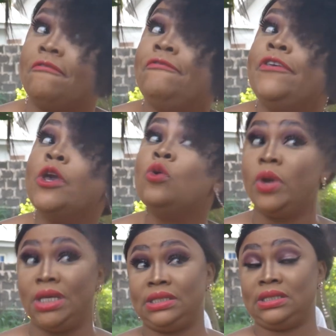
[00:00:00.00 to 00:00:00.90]
few
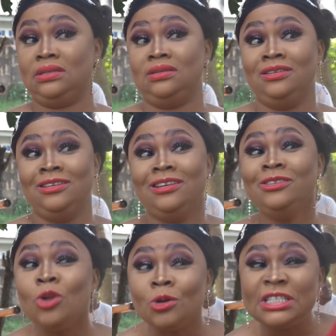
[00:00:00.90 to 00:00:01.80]
weeks,
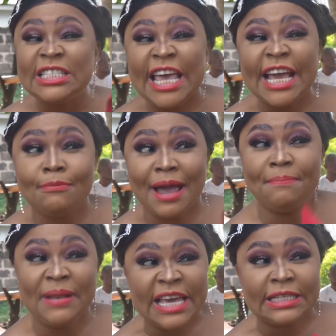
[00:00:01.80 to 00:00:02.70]
not take my
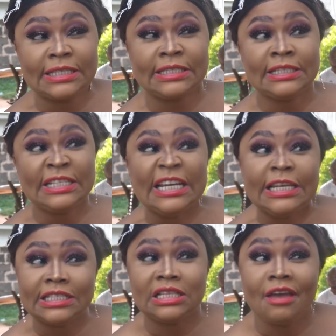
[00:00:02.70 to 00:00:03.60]
place
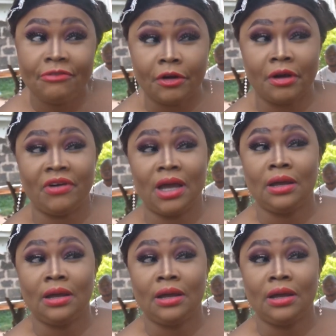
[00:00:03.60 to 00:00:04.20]
in his life forever.